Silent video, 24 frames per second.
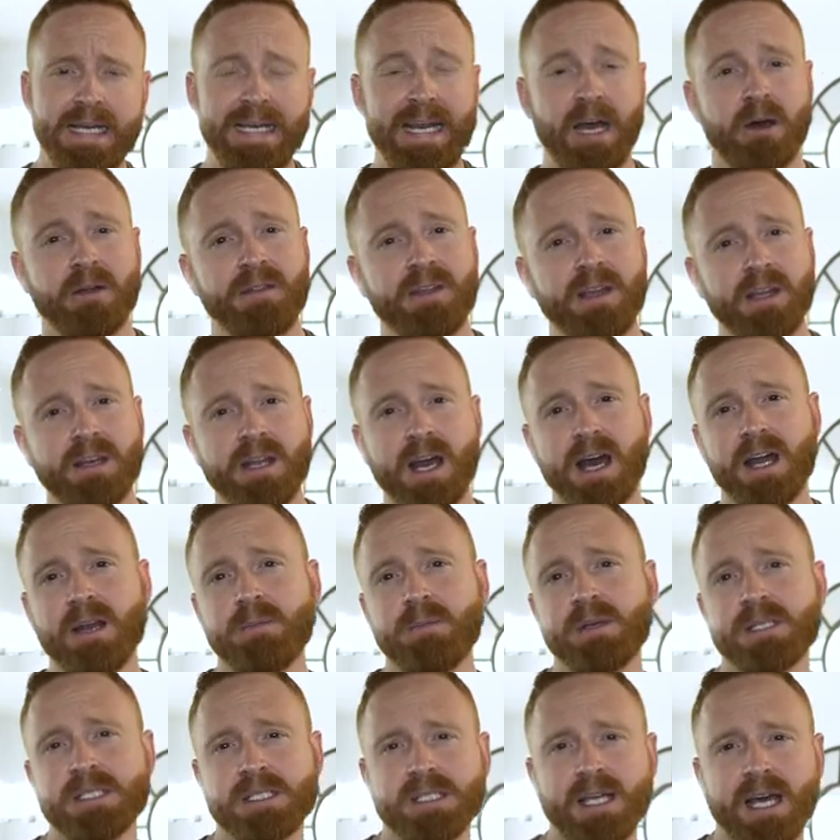Now on the
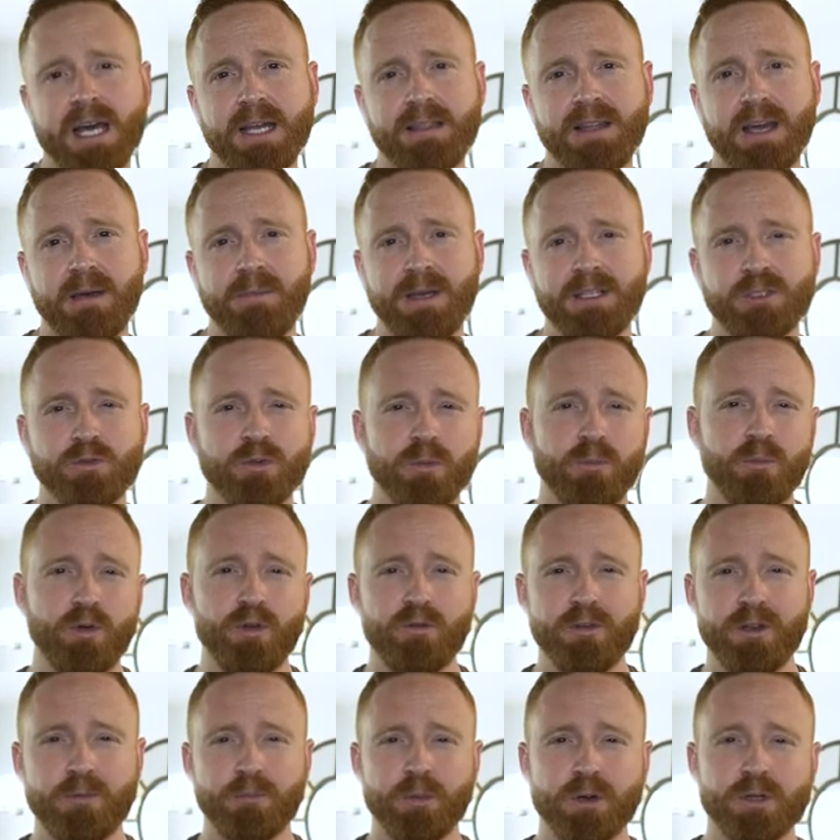anonymous side, that means
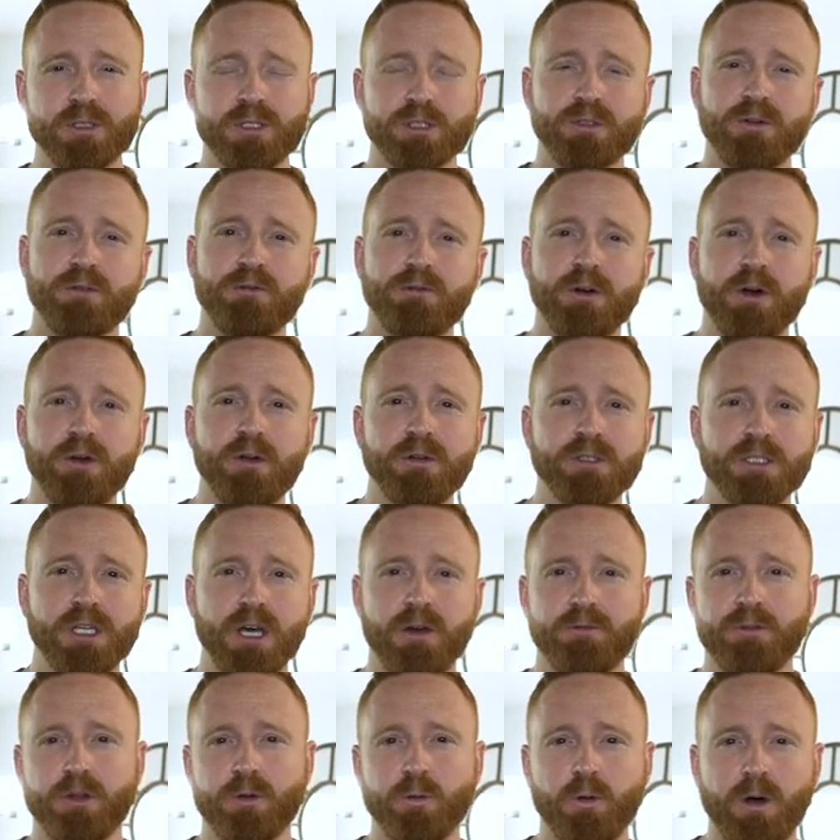removing personal photos
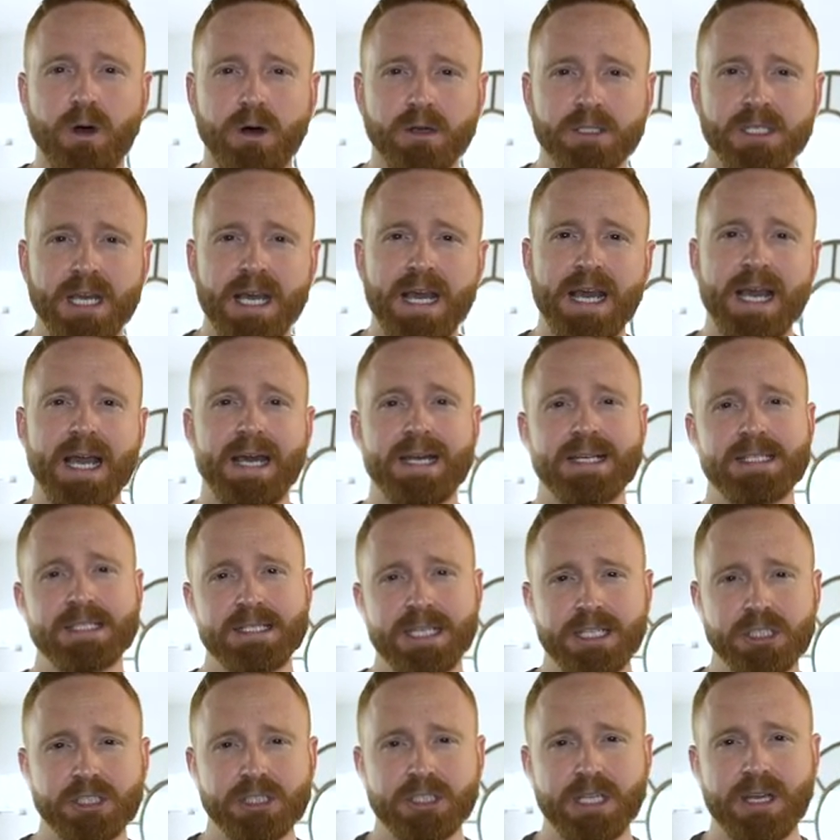off your walls and
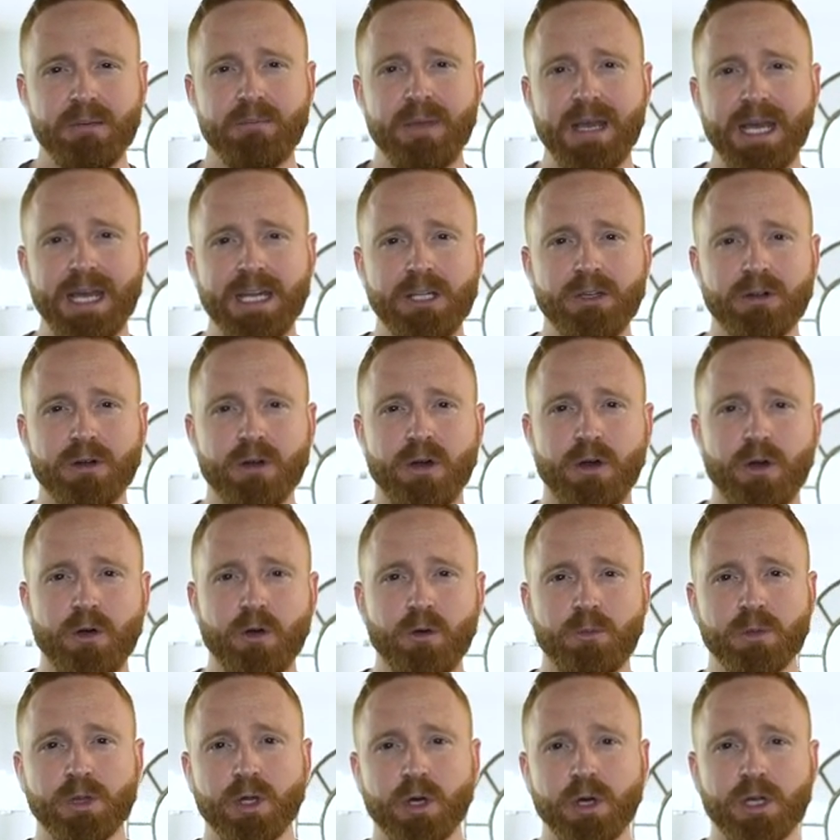essentially making your
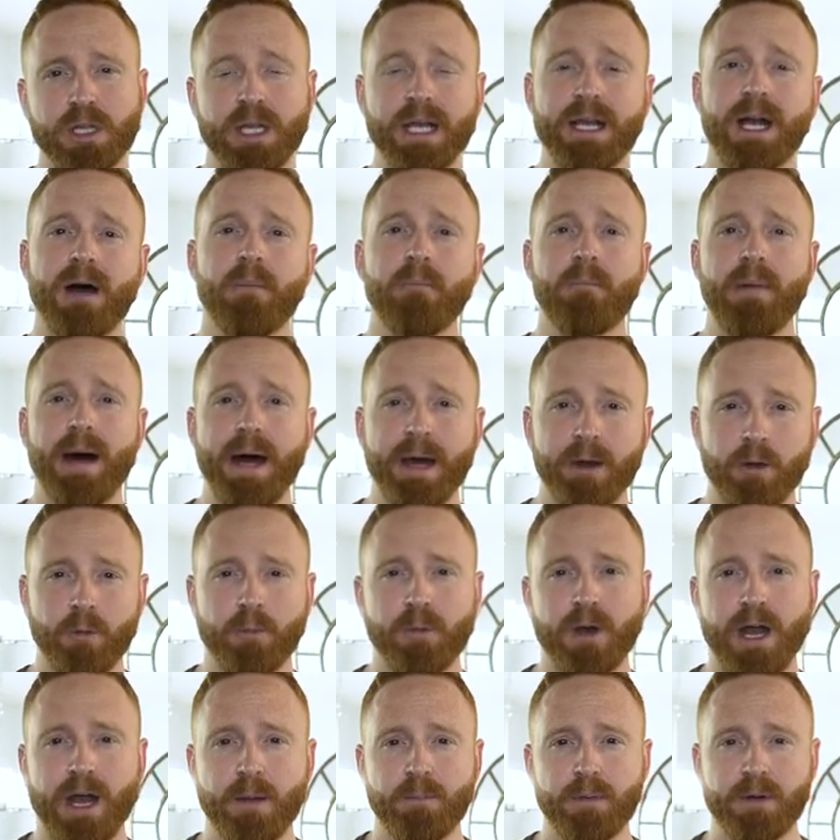home look like a model
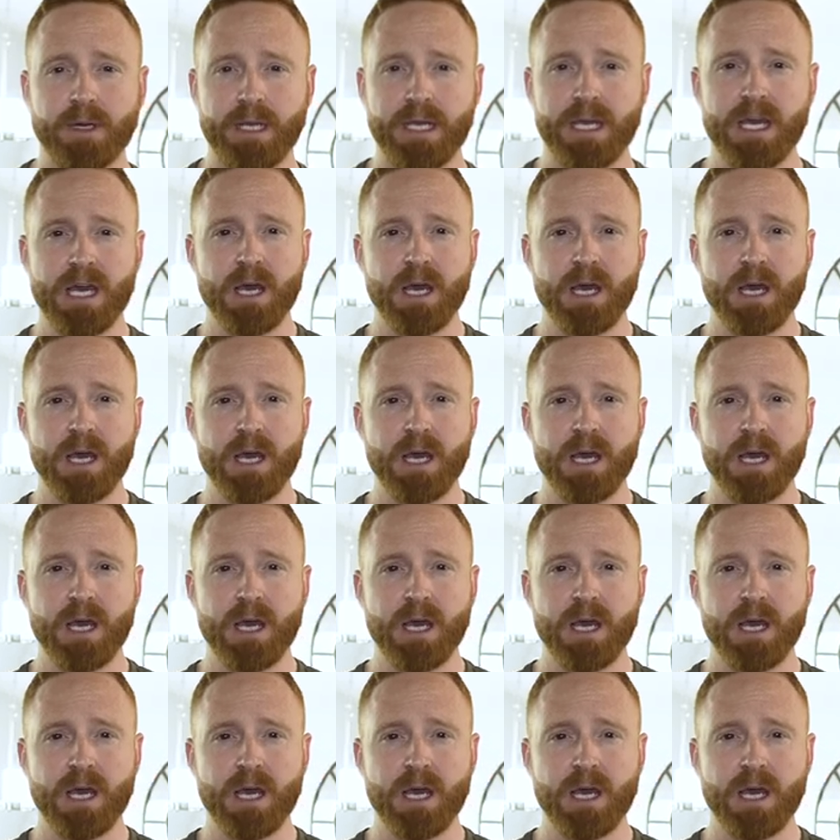property.